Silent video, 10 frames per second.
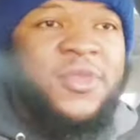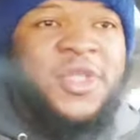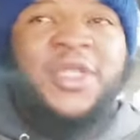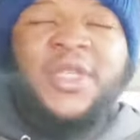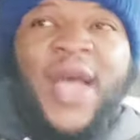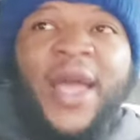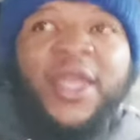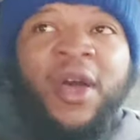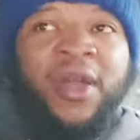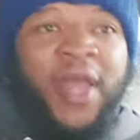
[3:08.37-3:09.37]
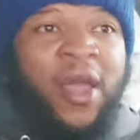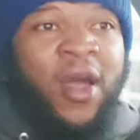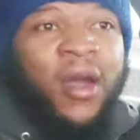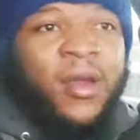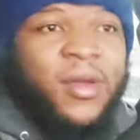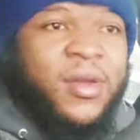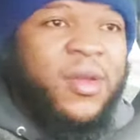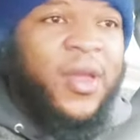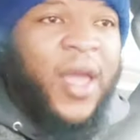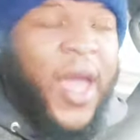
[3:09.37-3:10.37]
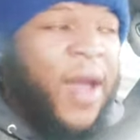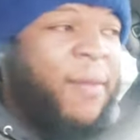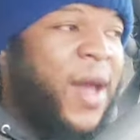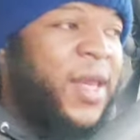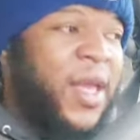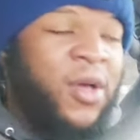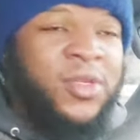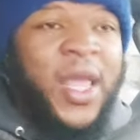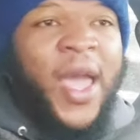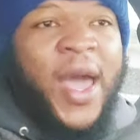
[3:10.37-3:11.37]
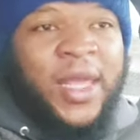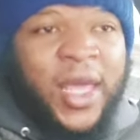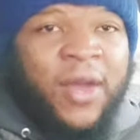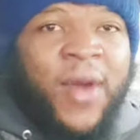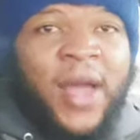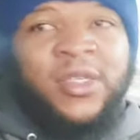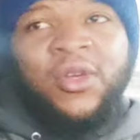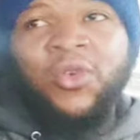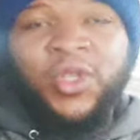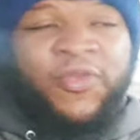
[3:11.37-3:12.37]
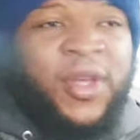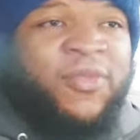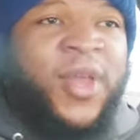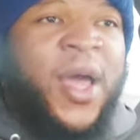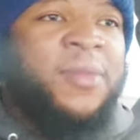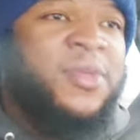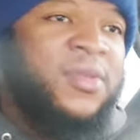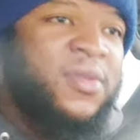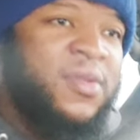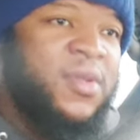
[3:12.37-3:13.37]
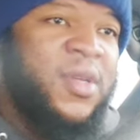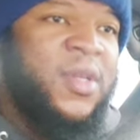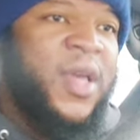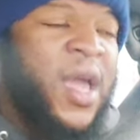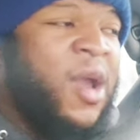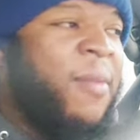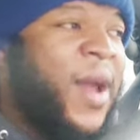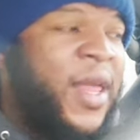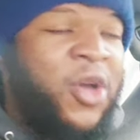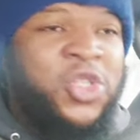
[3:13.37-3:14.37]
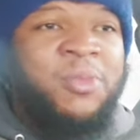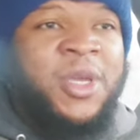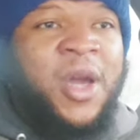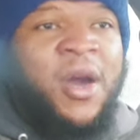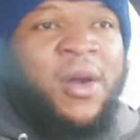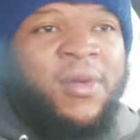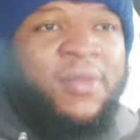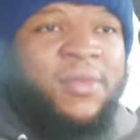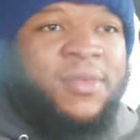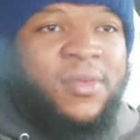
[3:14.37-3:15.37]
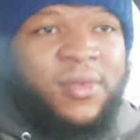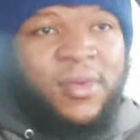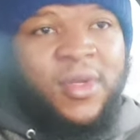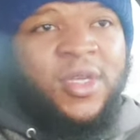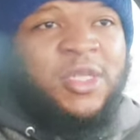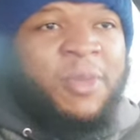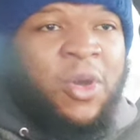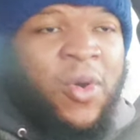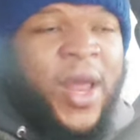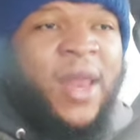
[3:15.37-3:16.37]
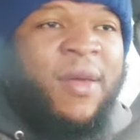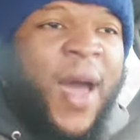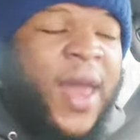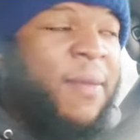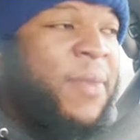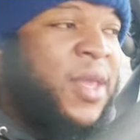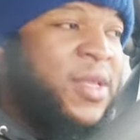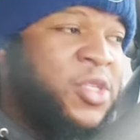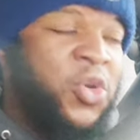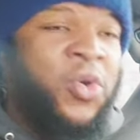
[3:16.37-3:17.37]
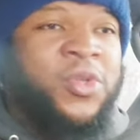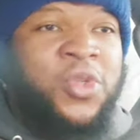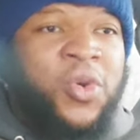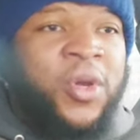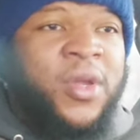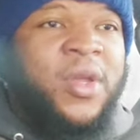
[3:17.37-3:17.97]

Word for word: Just because how young they are. Everybody else, they got to kick rocks and Gucci flip flops. Everybody else should be gone. Should be going out of out of business store.